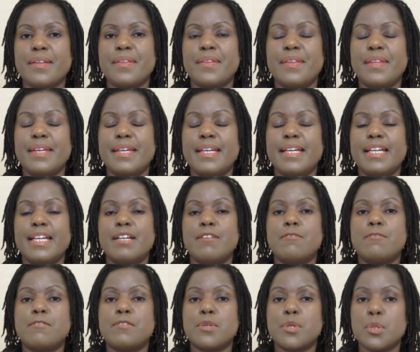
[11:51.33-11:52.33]
the
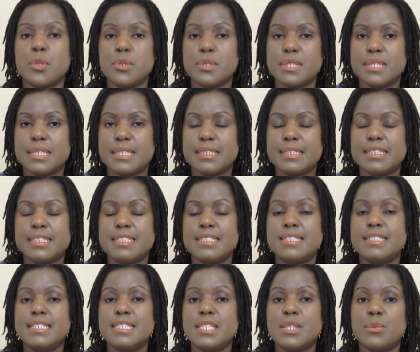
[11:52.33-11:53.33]
frozen
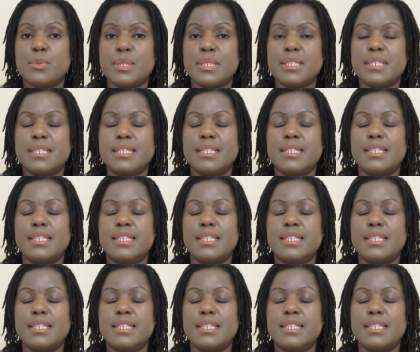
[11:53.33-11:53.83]
seaweed,